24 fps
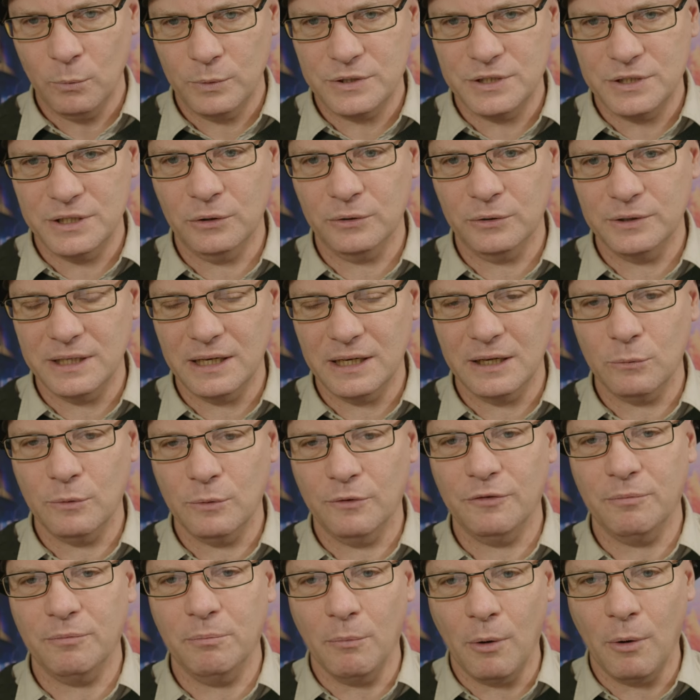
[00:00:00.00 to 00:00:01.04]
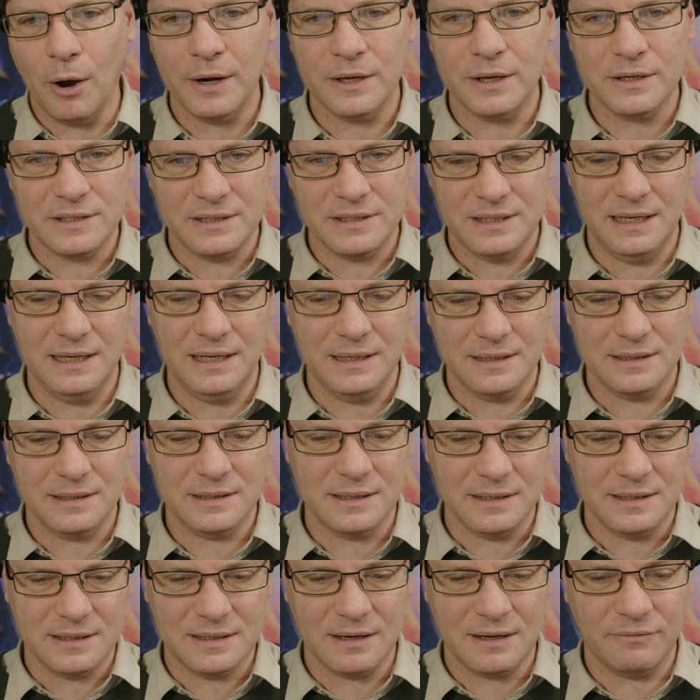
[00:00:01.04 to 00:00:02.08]
we're still dealing with minus
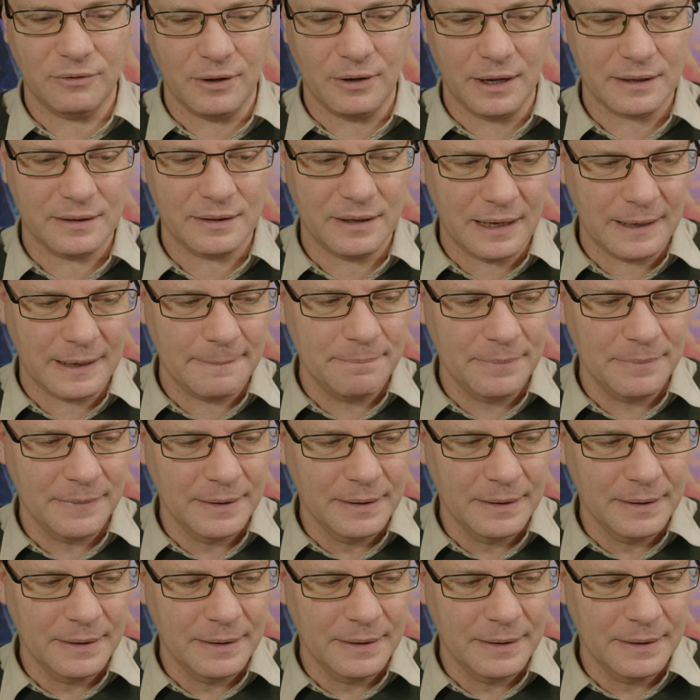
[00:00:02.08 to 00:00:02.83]
10s and stuff like that.